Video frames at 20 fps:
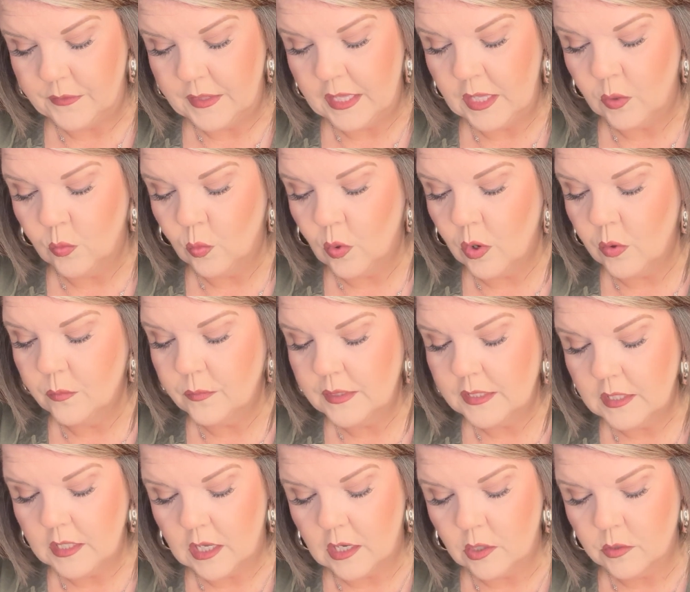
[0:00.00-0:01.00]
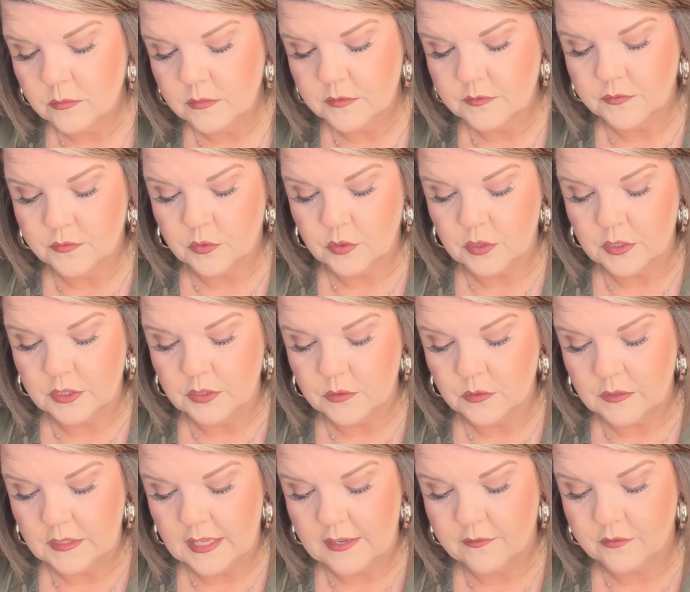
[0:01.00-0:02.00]
it won't be long before
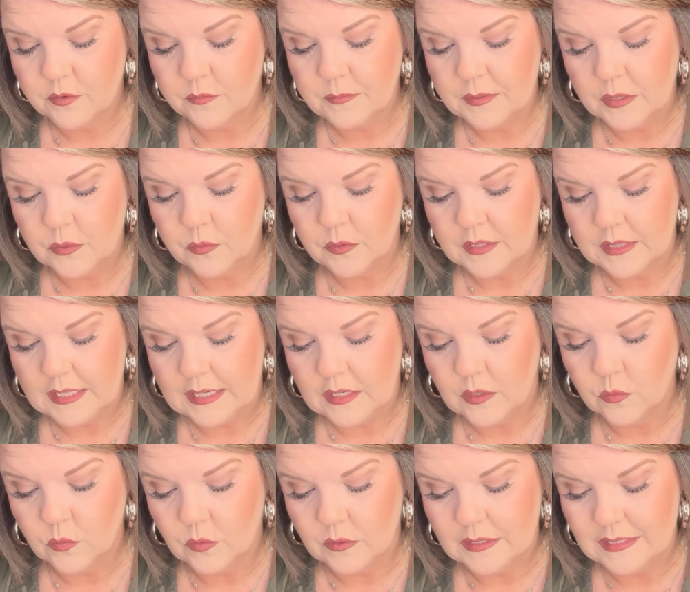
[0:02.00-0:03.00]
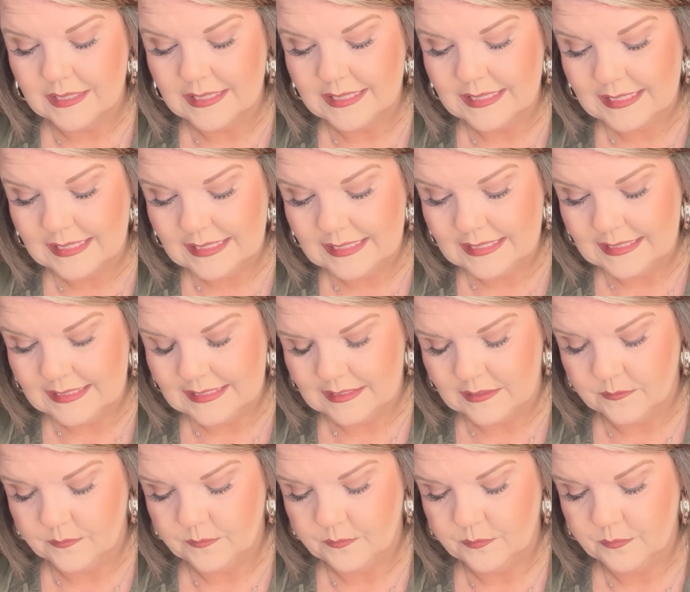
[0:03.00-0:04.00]
you'll never be without one again.